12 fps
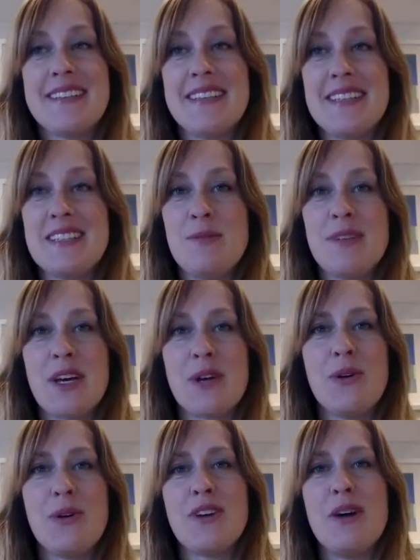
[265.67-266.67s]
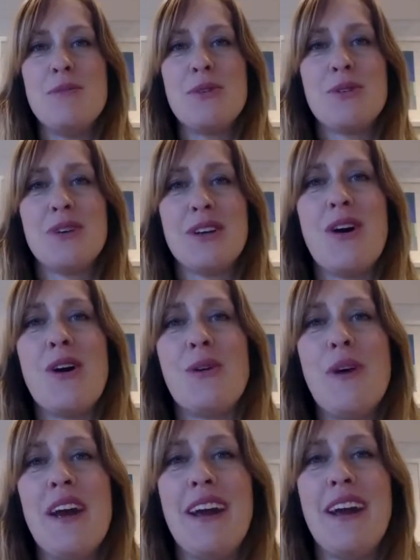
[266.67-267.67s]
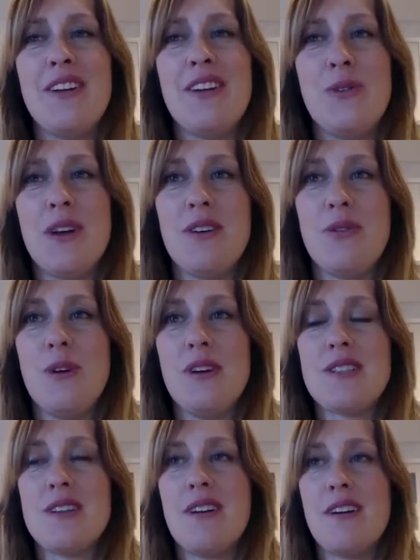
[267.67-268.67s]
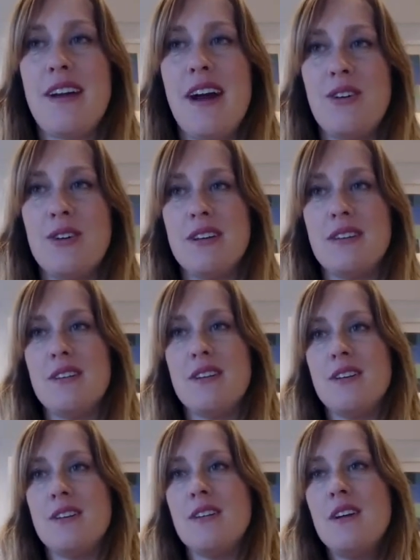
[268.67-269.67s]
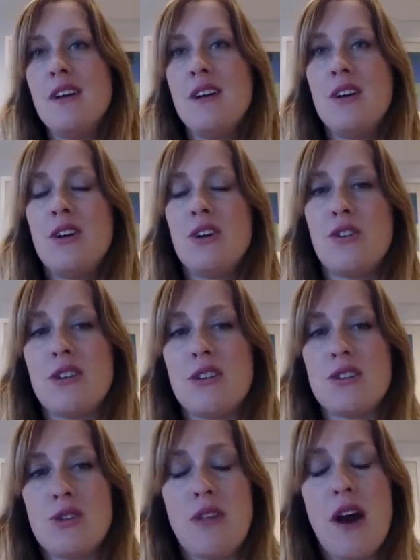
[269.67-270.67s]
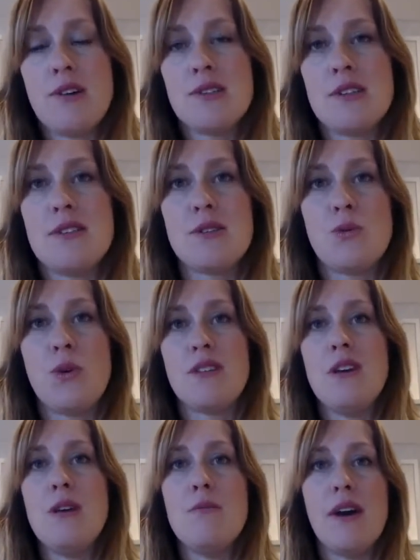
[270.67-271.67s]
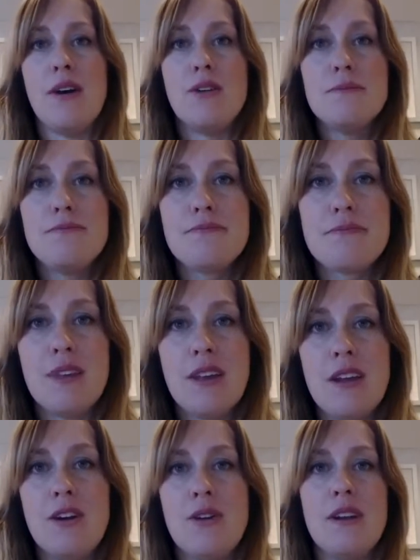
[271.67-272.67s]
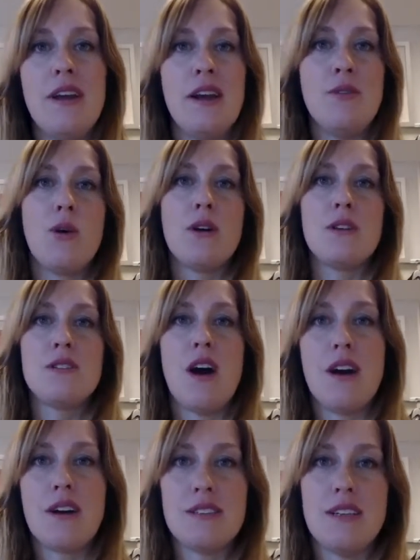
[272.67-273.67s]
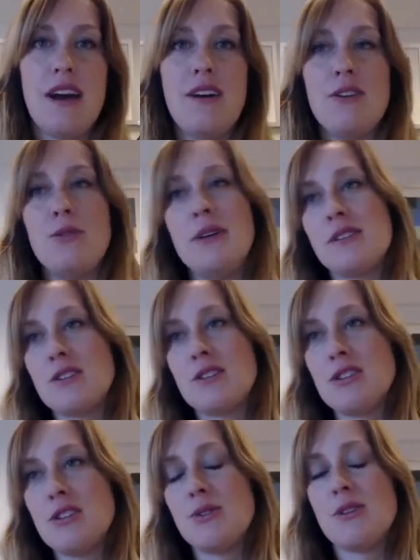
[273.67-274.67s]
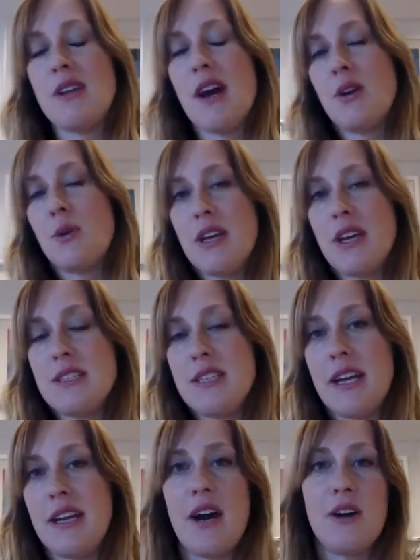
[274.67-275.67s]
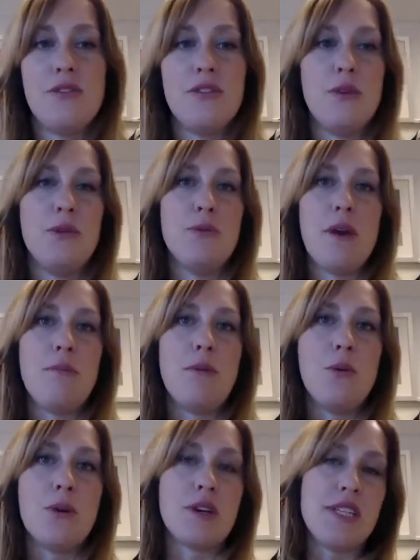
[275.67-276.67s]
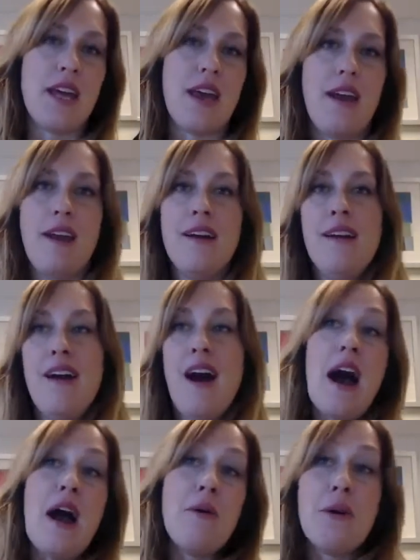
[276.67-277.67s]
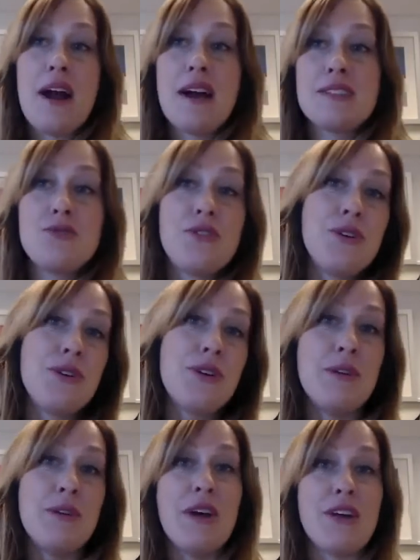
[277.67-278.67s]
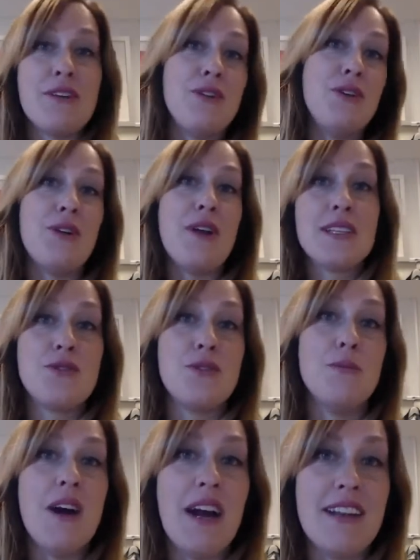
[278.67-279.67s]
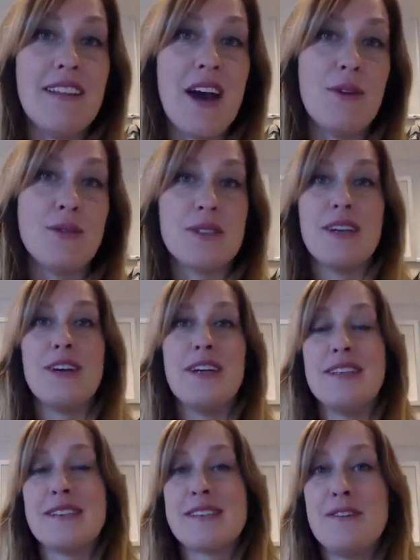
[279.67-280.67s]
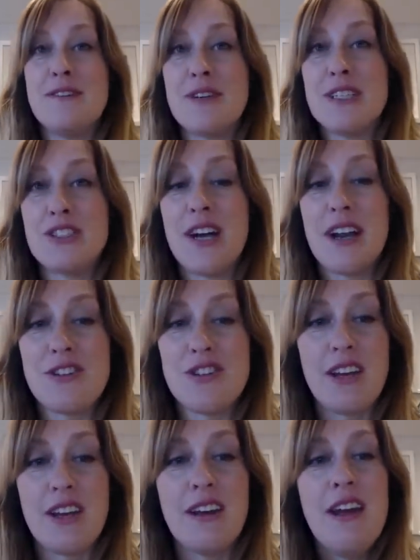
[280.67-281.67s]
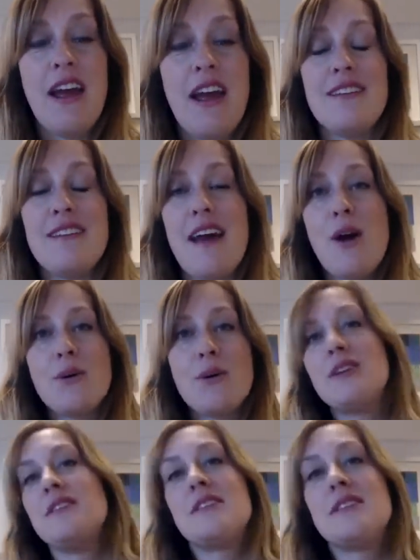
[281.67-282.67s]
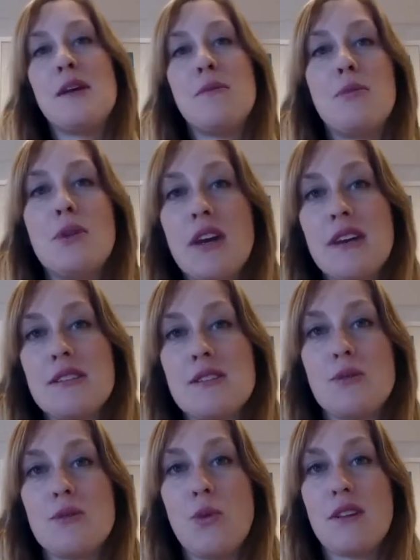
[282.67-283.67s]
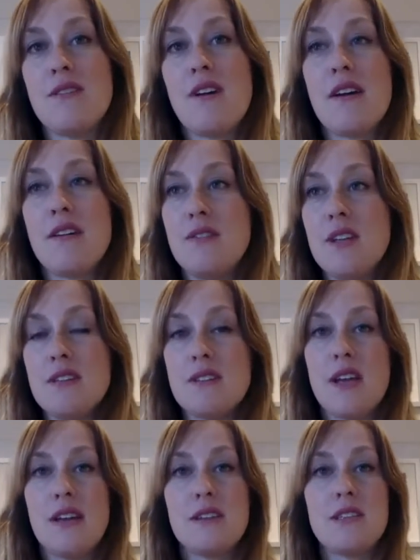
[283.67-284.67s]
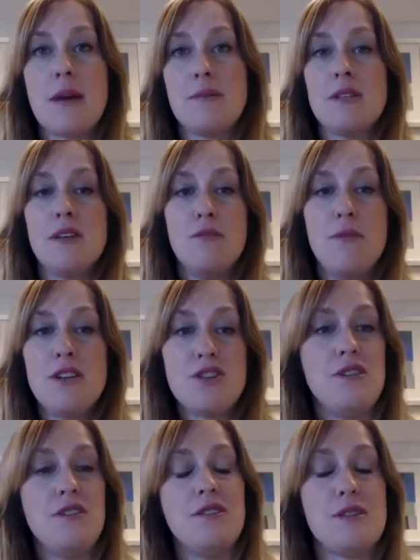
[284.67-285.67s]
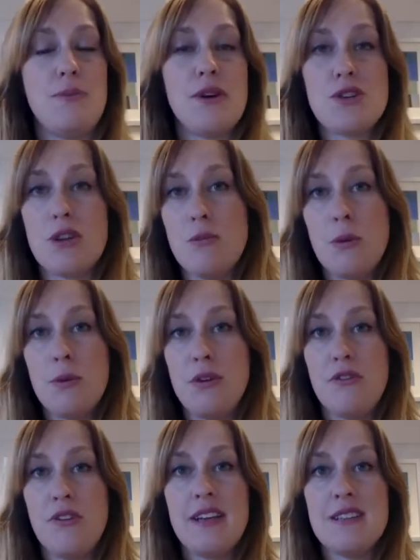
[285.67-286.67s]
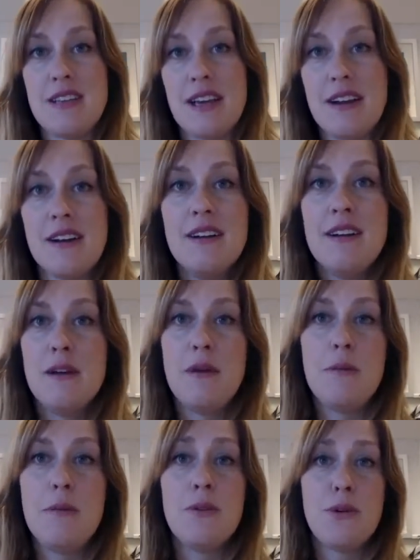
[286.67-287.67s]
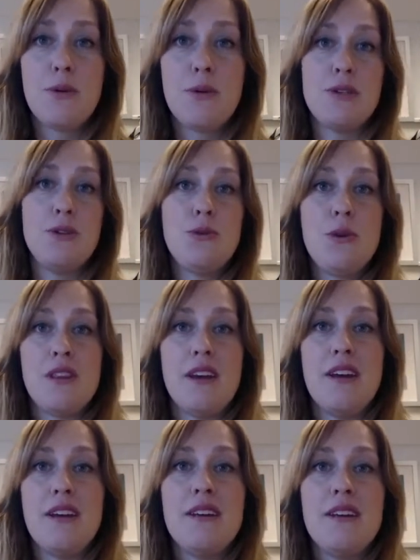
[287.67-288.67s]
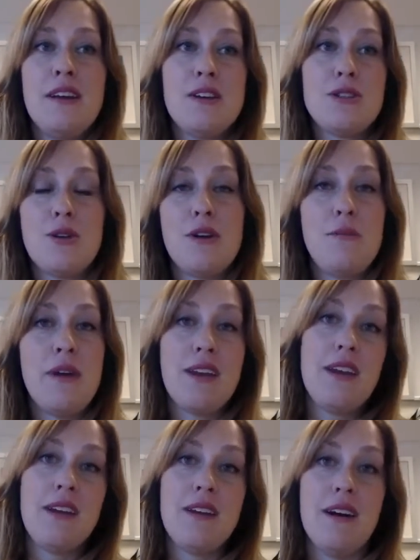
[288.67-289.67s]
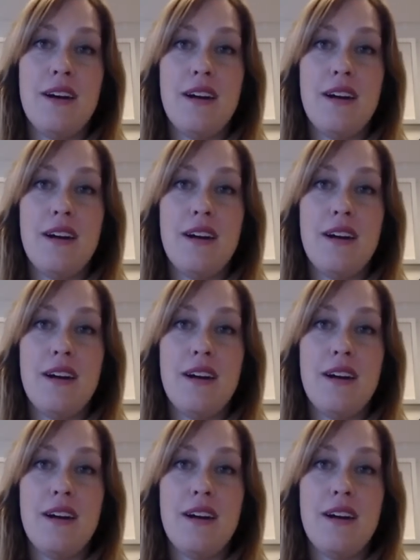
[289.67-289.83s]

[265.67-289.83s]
it seems like we've come a really long way. We started out in the early 2000s with email, and Word docs, and how do we search those, and how do we get data out of them? And people were saying, I won't ask for your email if you don't ask for mine. And that was their e-discovery strategy. And now we're in the same place with a lot of these data types that you mentioned, and especially mobile device data. People don't know what to do with it, so they're making